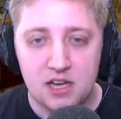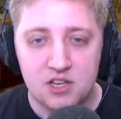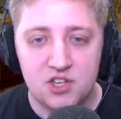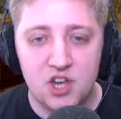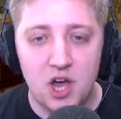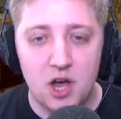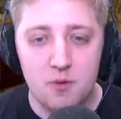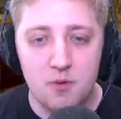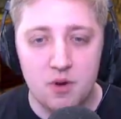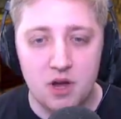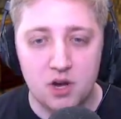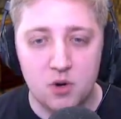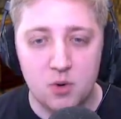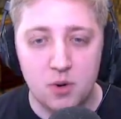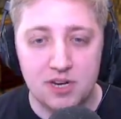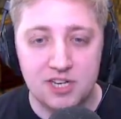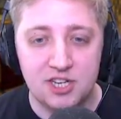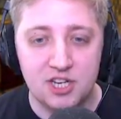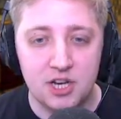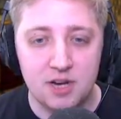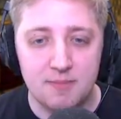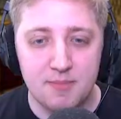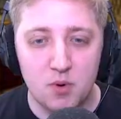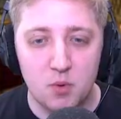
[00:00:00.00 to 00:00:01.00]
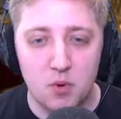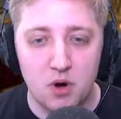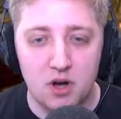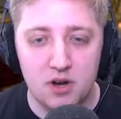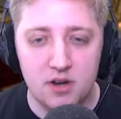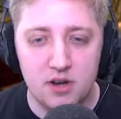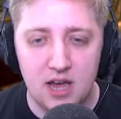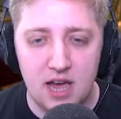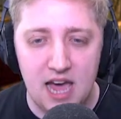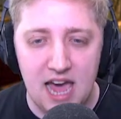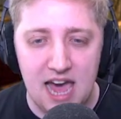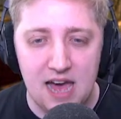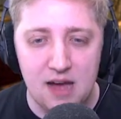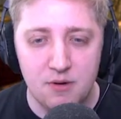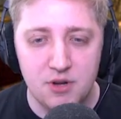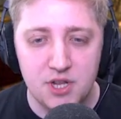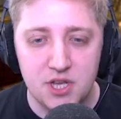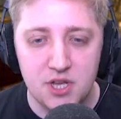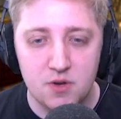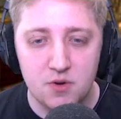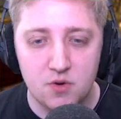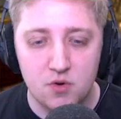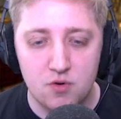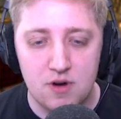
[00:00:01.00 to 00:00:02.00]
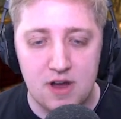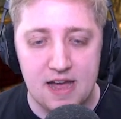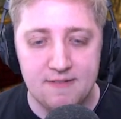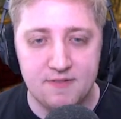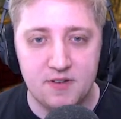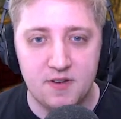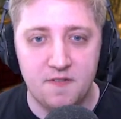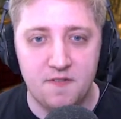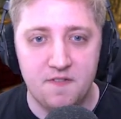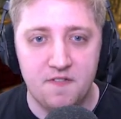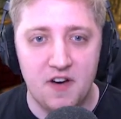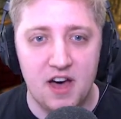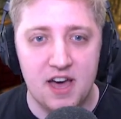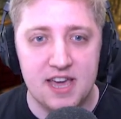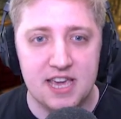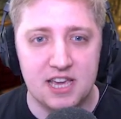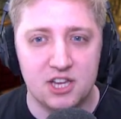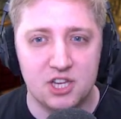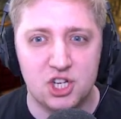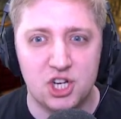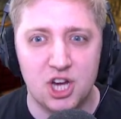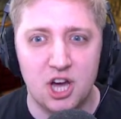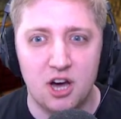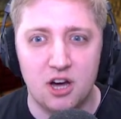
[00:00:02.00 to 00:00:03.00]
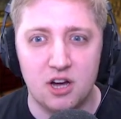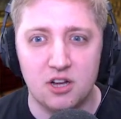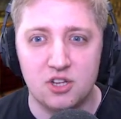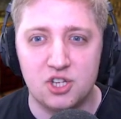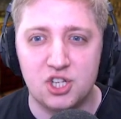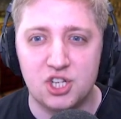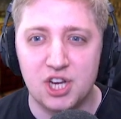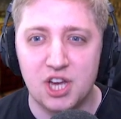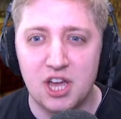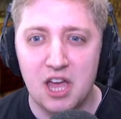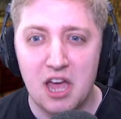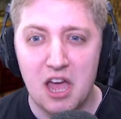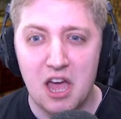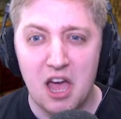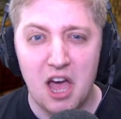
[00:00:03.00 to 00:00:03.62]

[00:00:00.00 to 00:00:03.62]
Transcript: So, question number one. How do you craft fire charge?